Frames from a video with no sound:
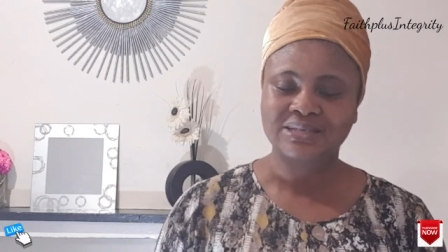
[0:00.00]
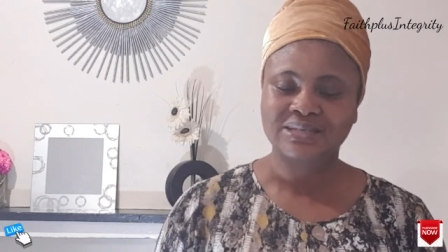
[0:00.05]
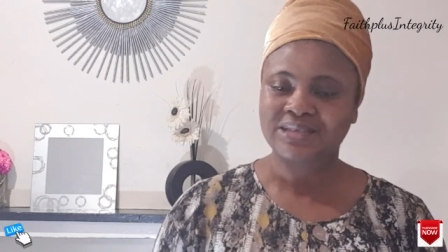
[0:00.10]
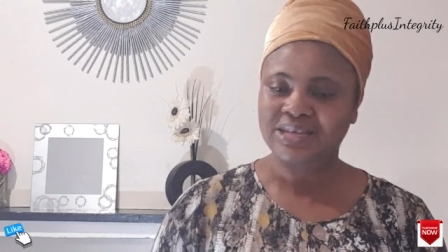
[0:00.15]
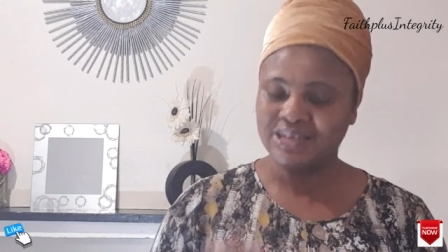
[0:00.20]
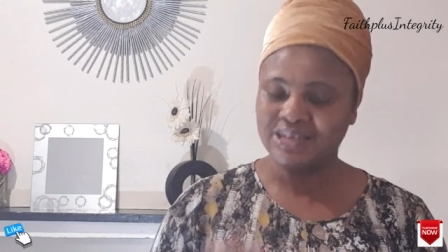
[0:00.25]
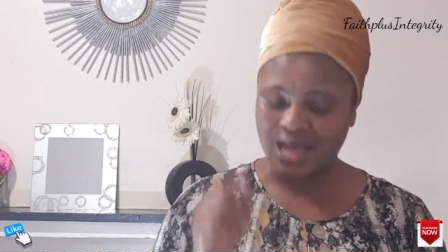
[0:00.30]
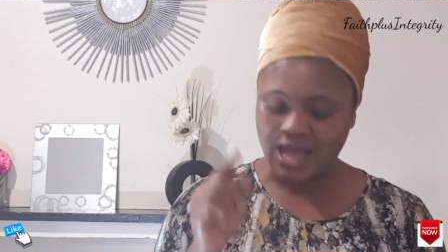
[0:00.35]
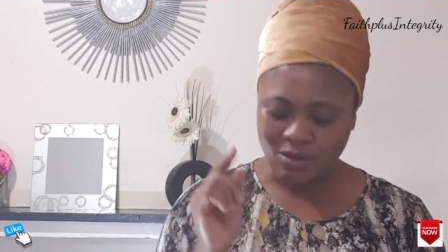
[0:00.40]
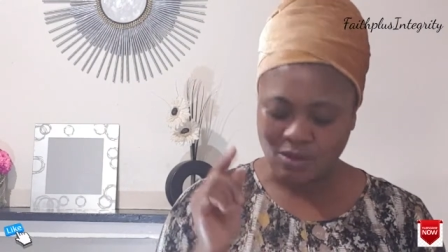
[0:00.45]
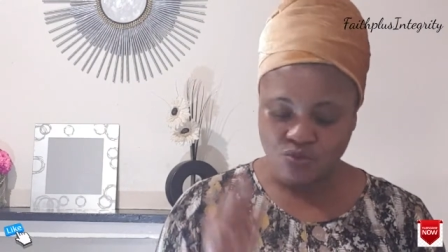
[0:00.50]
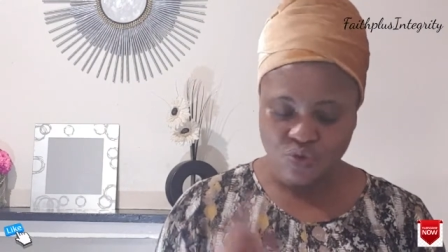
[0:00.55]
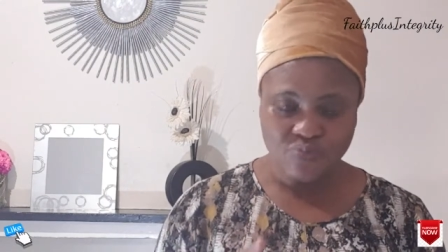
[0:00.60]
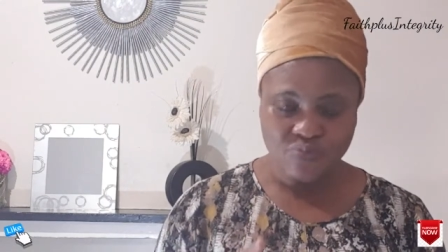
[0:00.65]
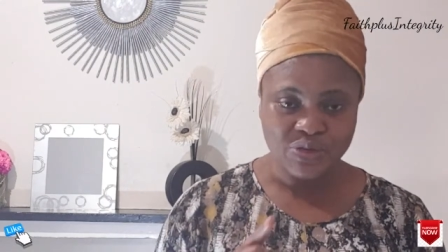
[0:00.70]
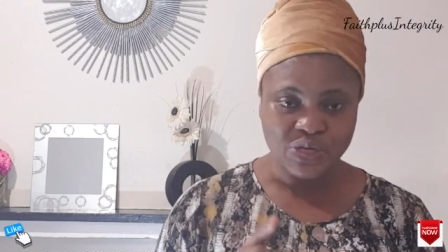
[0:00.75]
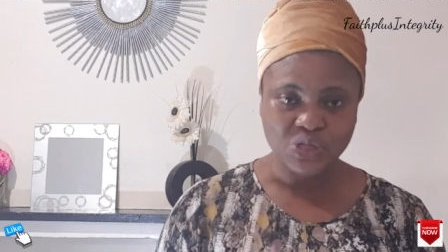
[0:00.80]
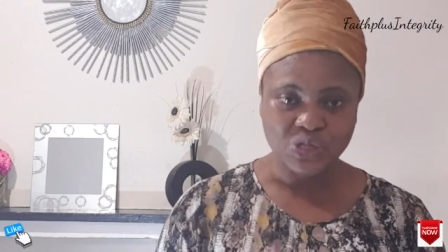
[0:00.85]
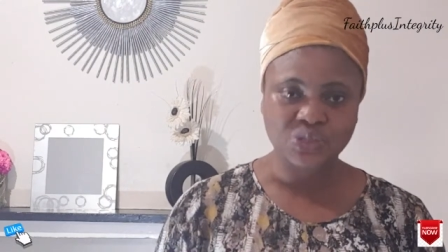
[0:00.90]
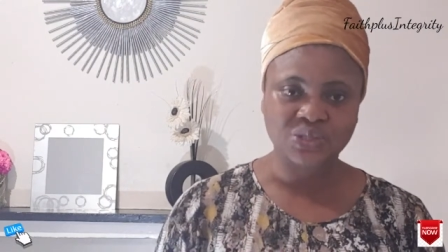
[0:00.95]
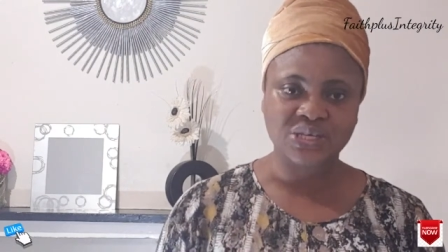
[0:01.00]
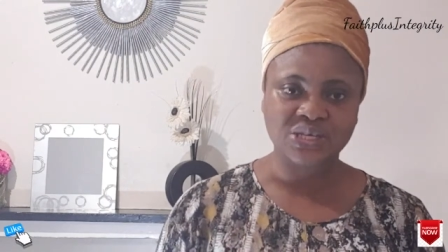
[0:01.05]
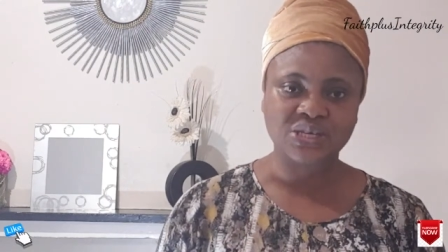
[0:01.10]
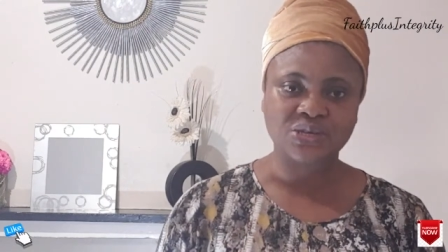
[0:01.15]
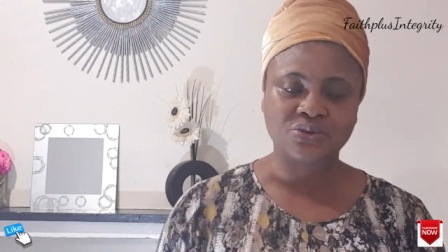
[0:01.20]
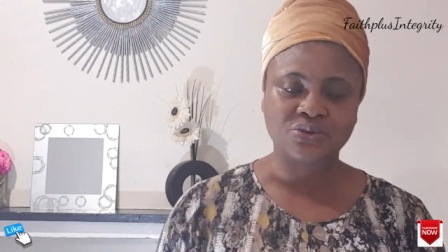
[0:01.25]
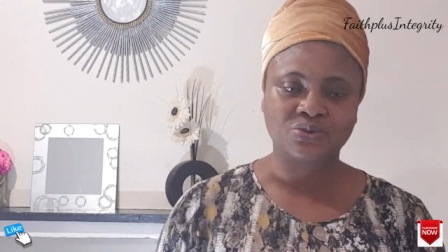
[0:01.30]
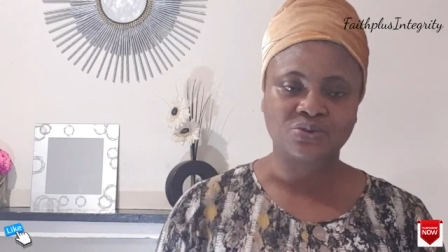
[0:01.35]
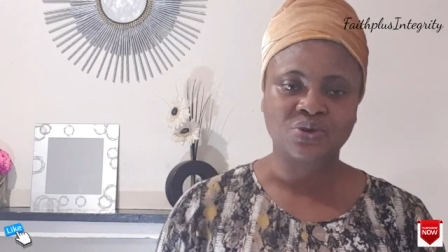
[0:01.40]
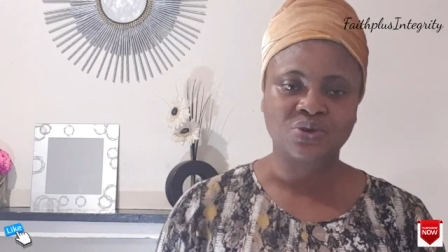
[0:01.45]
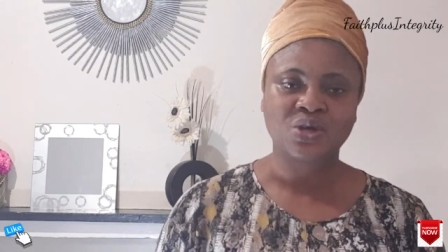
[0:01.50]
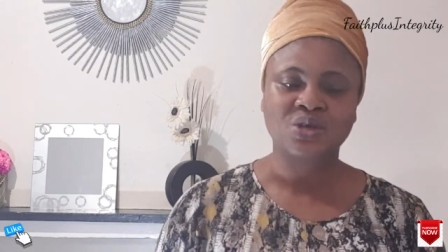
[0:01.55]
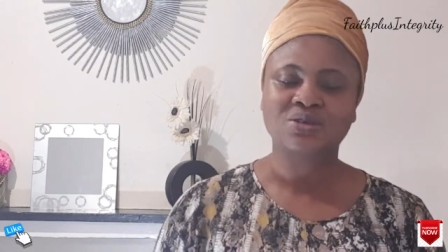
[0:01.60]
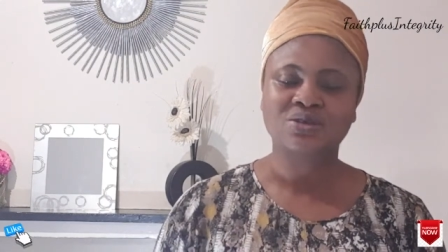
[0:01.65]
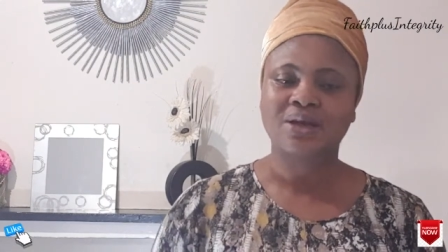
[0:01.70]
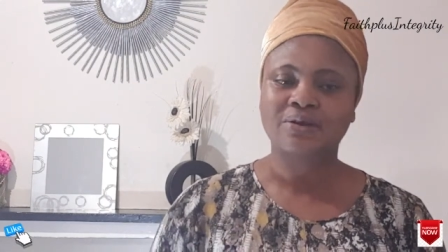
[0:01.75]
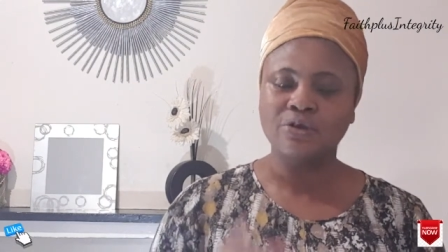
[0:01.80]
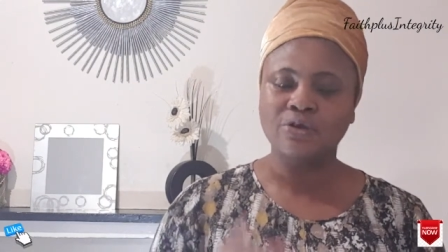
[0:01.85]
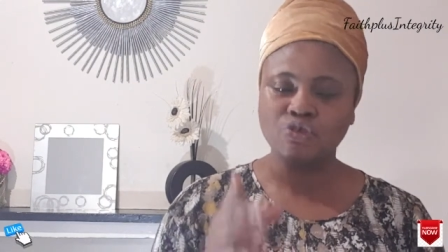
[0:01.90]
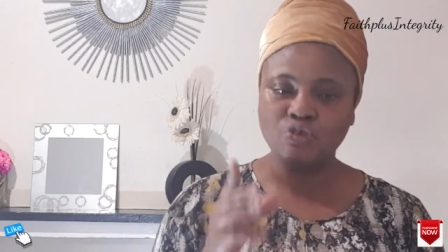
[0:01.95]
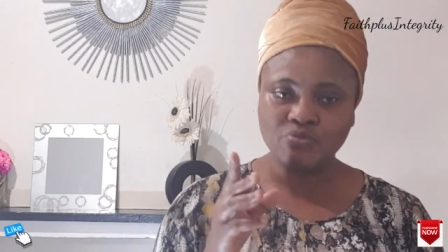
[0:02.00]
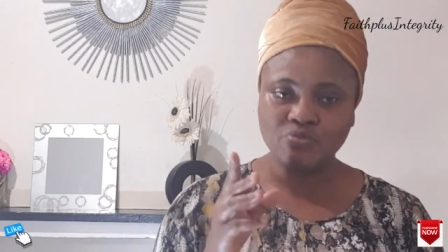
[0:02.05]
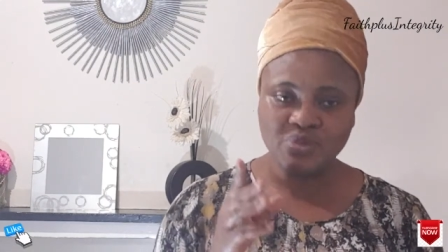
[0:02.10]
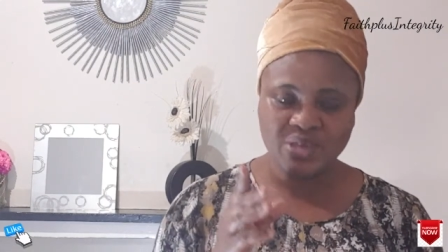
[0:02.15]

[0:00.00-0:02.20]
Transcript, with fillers: He said, I will be using you. You are going to